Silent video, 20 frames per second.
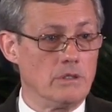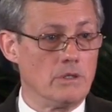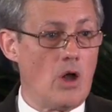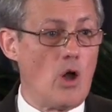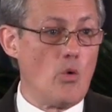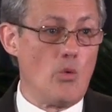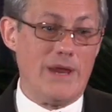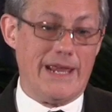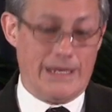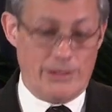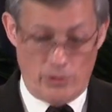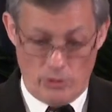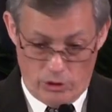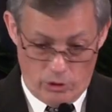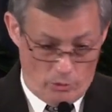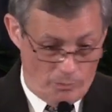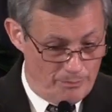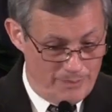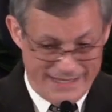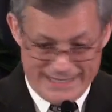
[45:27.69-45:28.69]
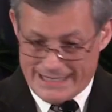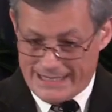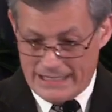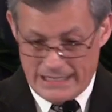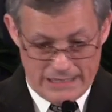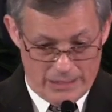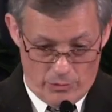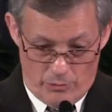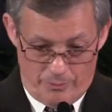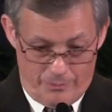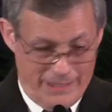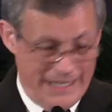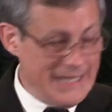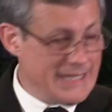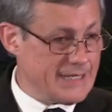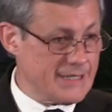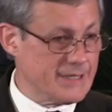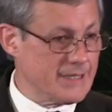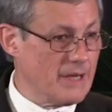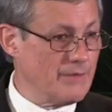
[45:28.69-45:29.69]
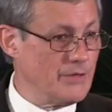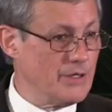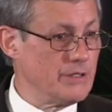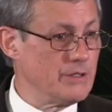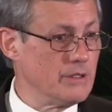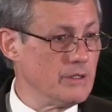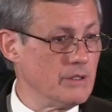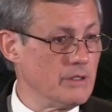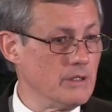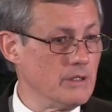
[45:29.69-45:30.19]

Oh, we could do little bits and little pieces of it.